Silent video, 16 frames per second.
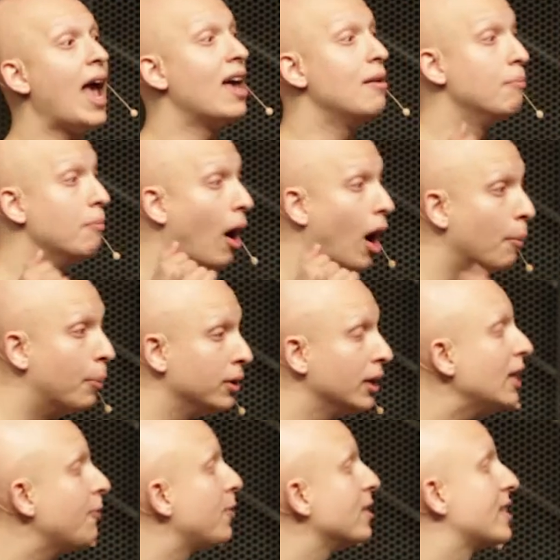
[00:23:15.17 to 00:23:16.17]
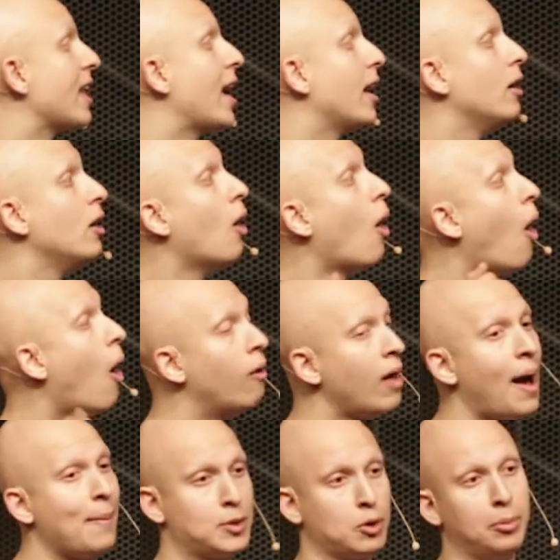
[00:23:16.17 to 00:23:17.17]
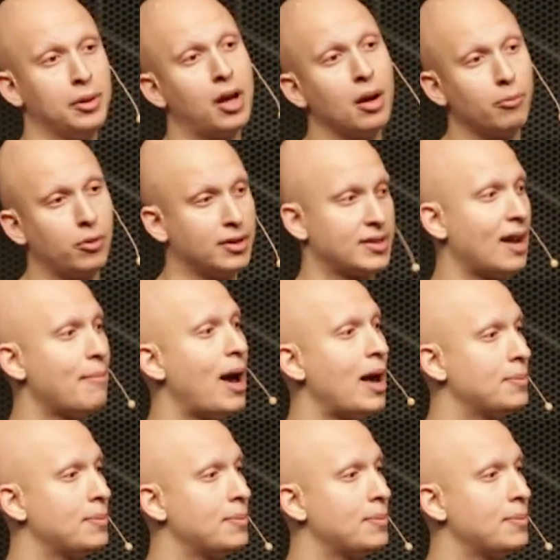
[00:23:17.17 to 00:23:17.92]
And our belief is that all apps will become real-time